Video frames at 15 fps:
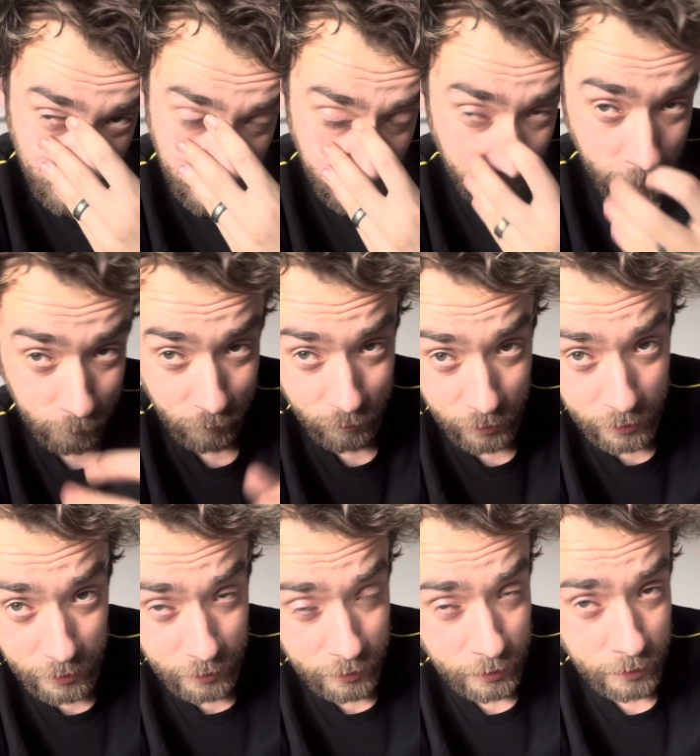obviously
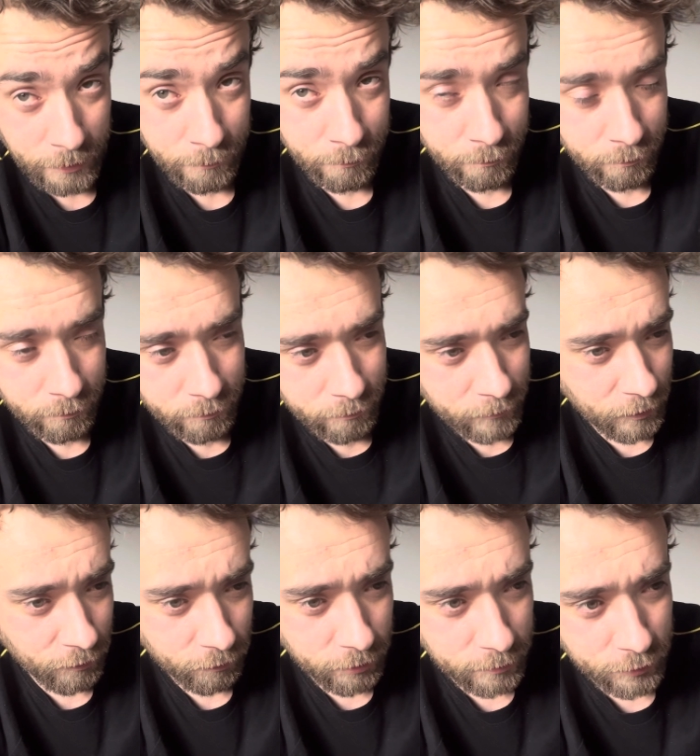in the
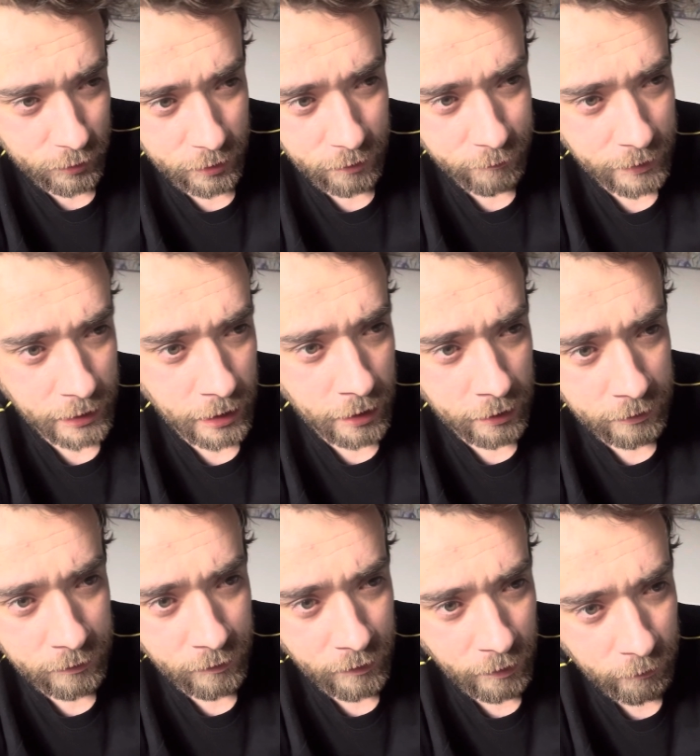description of the
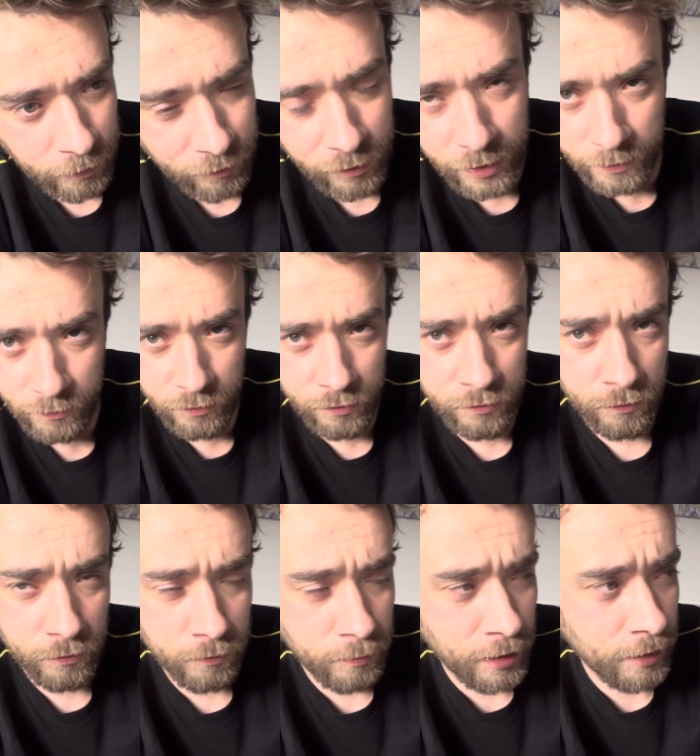video, there is a link to
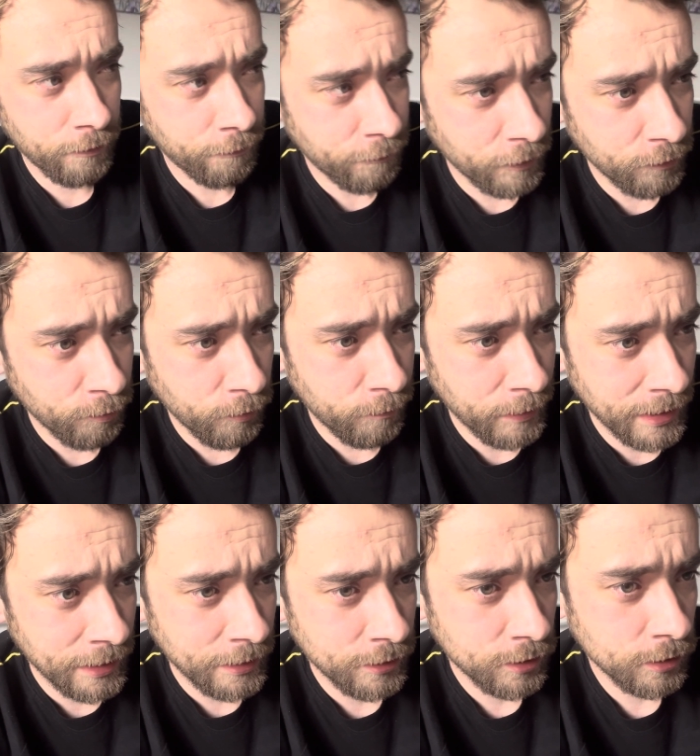my Facebook
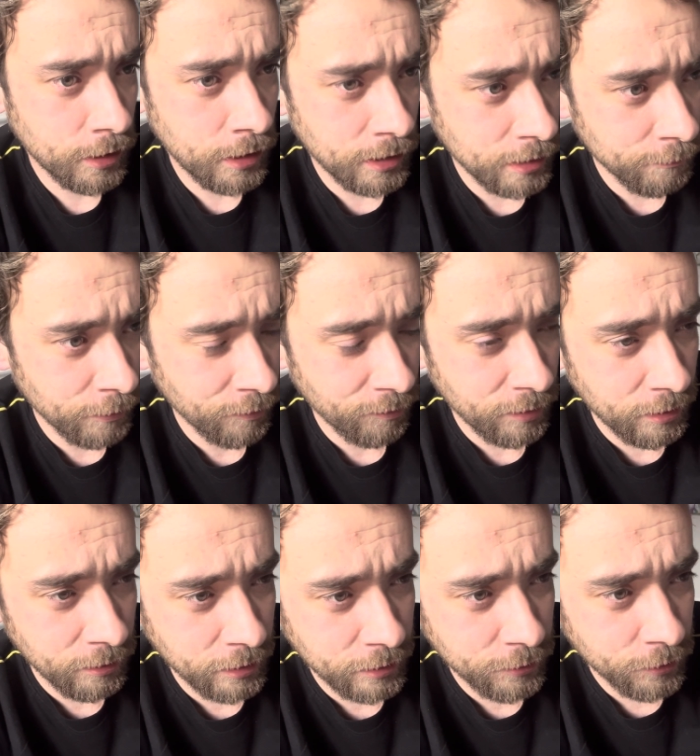page,
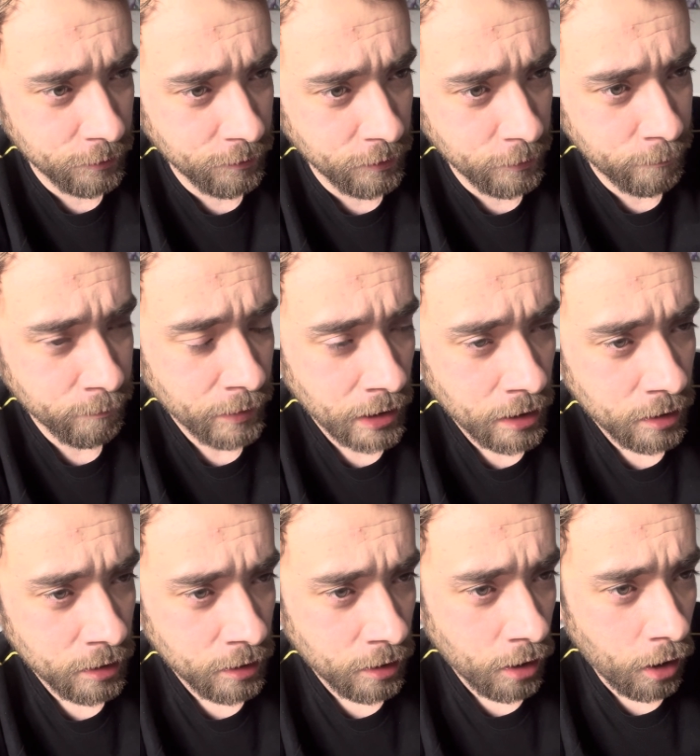Wrestling Nerds YouTube.
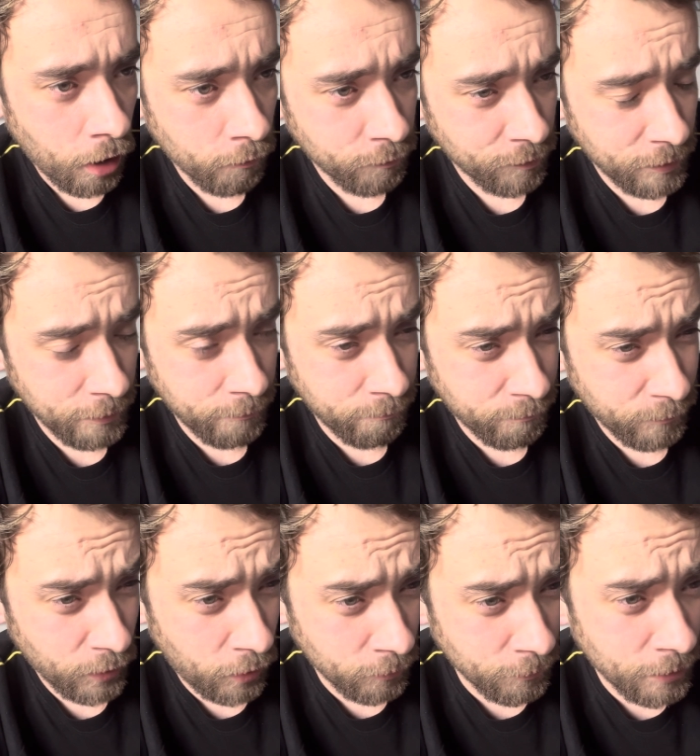Obviously
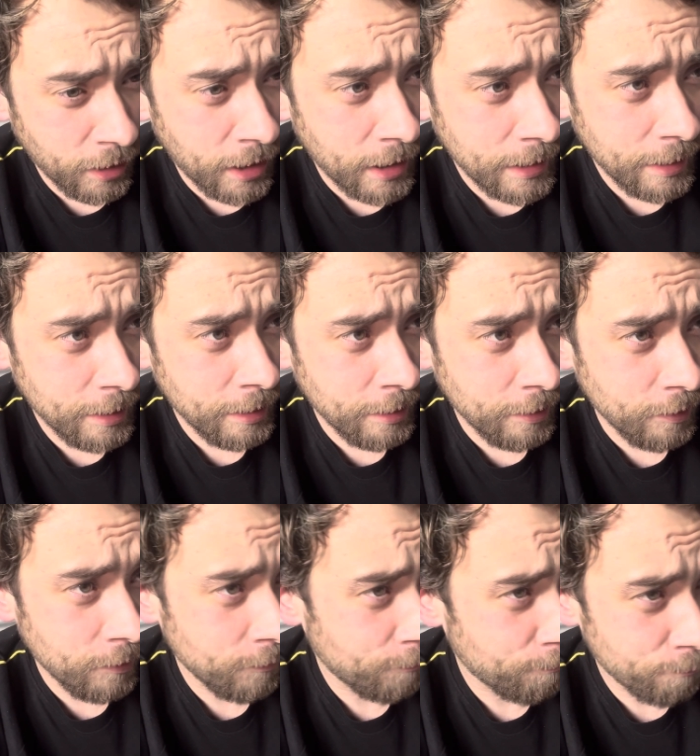on
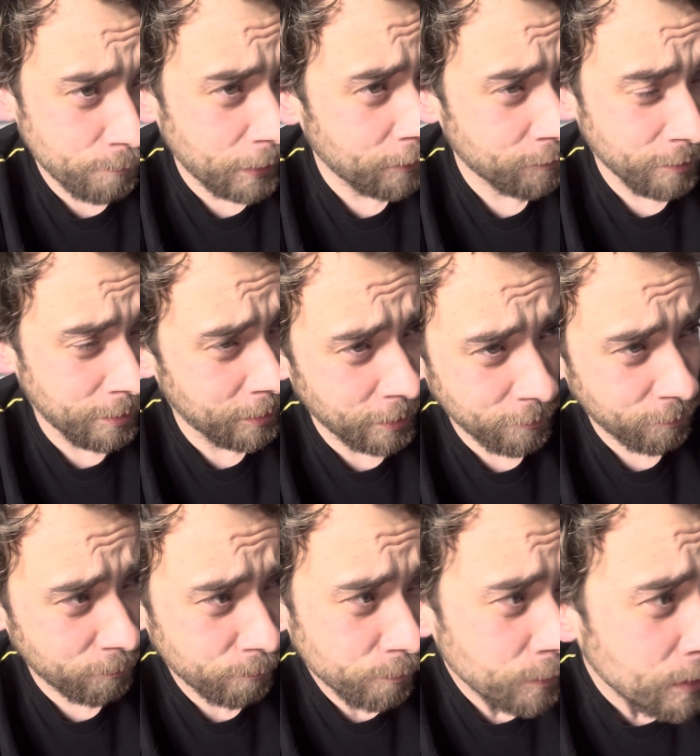that, basically that's,
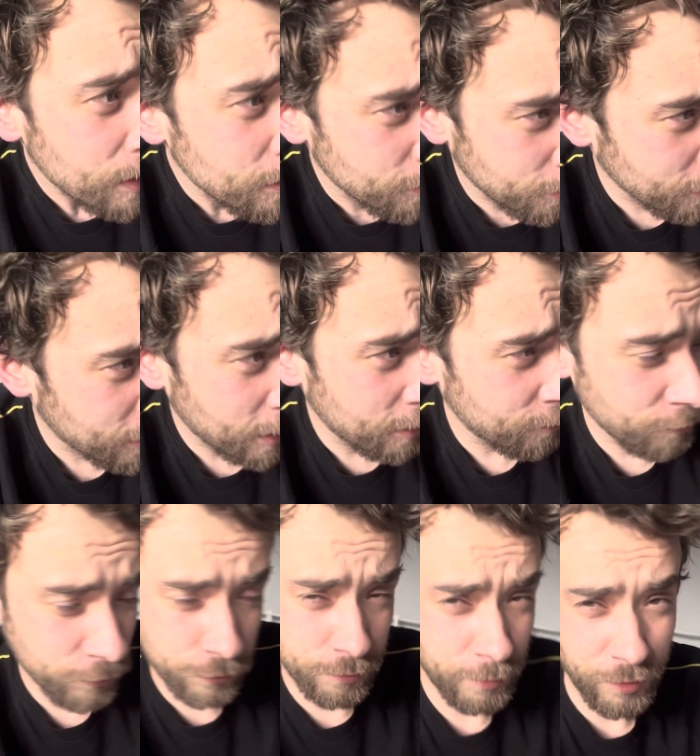you can get in
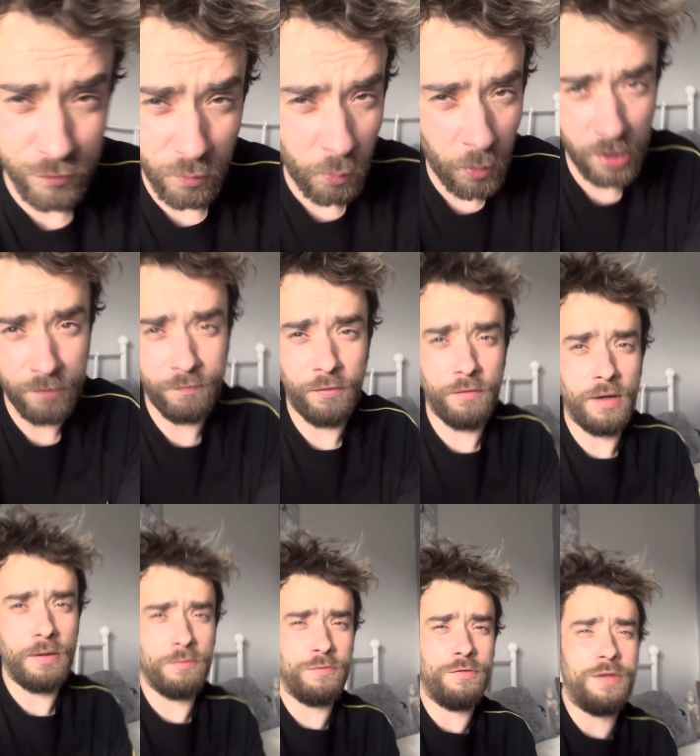touch with me 24
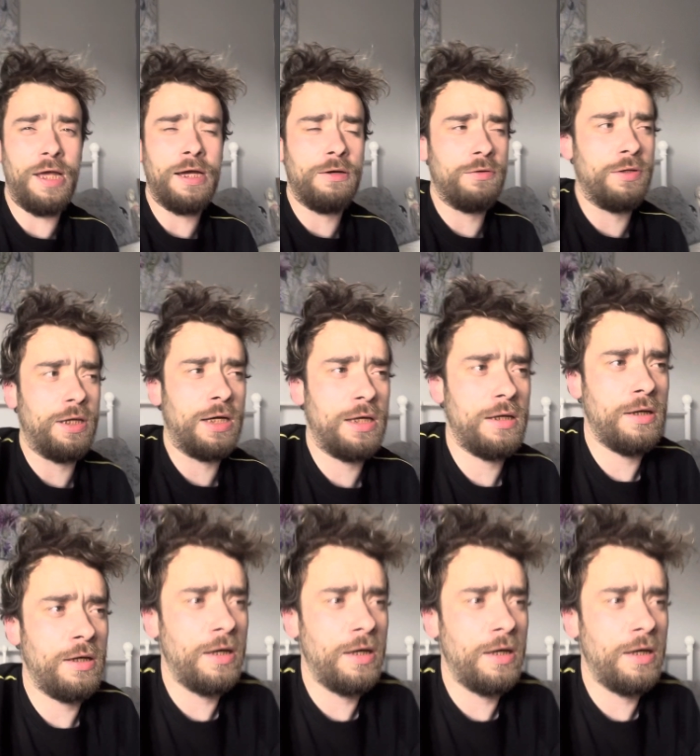hours a day on that.